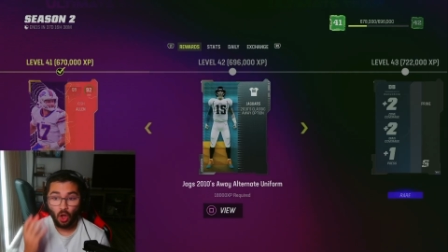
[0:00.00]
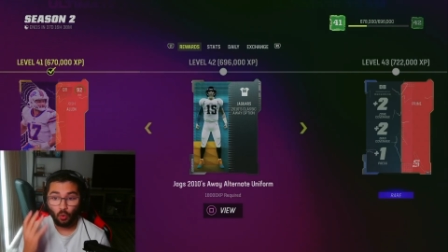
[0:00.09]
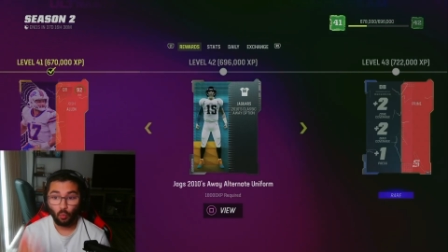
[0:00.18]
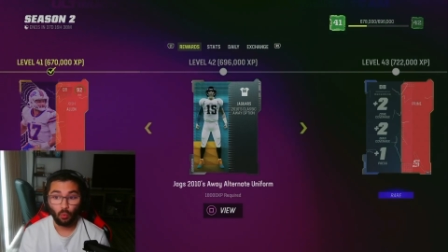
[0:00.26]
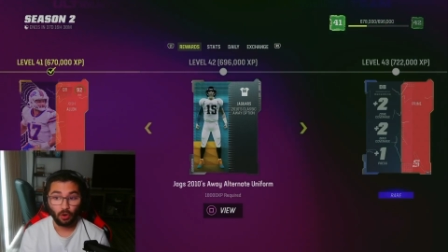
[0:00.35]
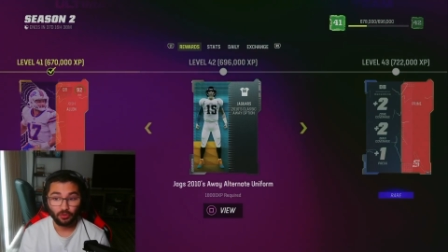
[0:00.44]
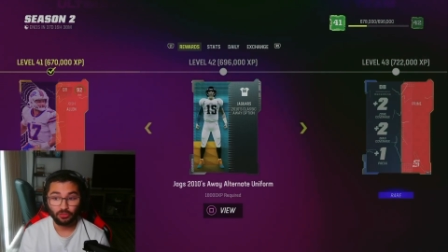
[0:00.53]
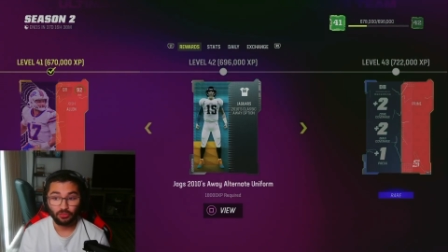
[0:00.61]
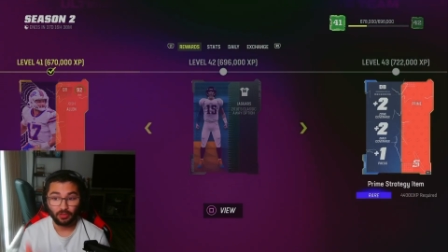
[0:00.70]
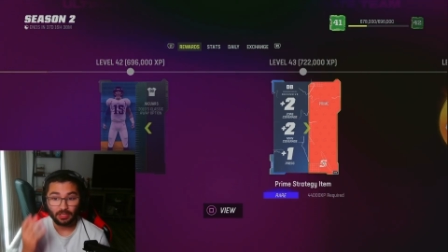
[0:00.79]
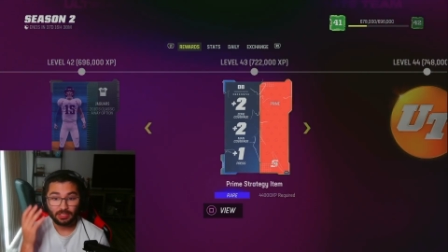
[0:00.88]

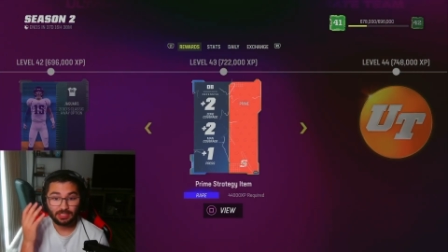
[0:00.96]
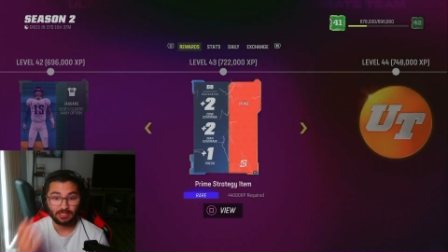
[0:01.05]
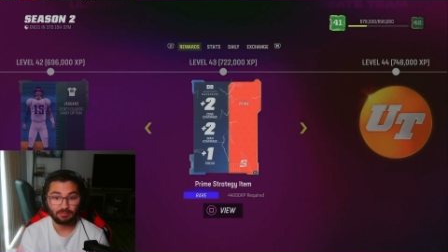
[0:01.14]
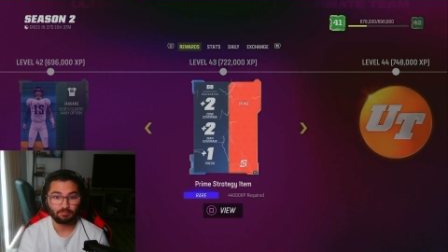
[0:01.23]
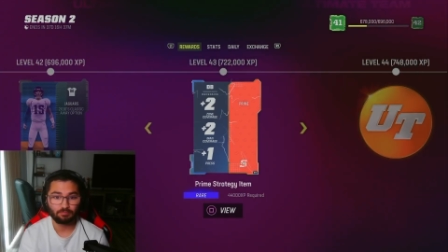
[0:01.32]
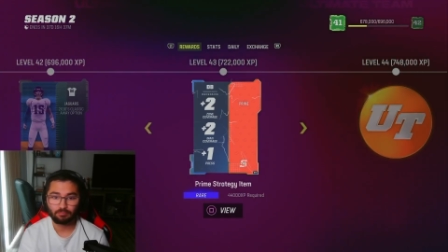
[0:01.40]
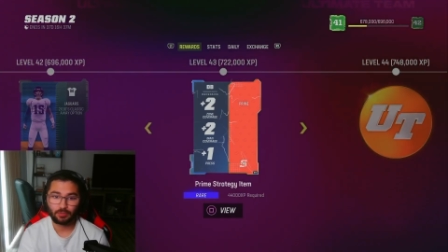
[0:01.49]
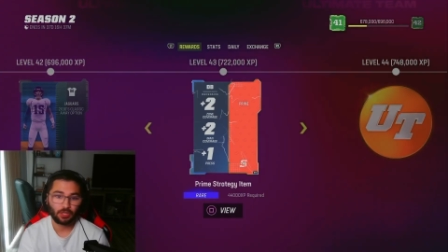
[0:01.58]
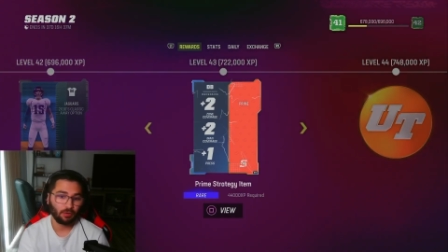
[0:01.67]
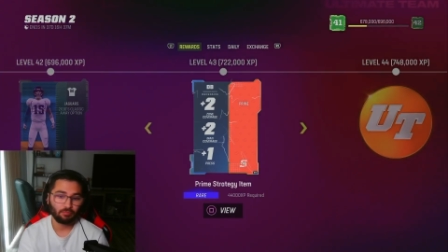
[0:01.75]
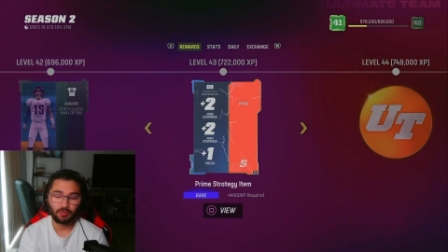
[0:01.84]
Worthless. You
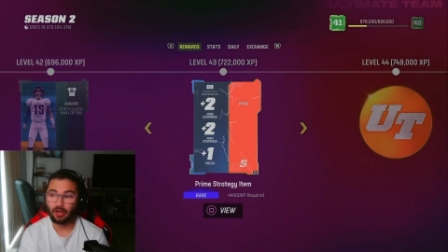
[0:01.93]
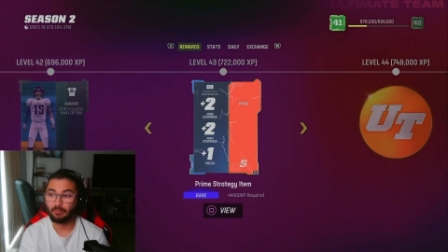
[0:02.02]
know, not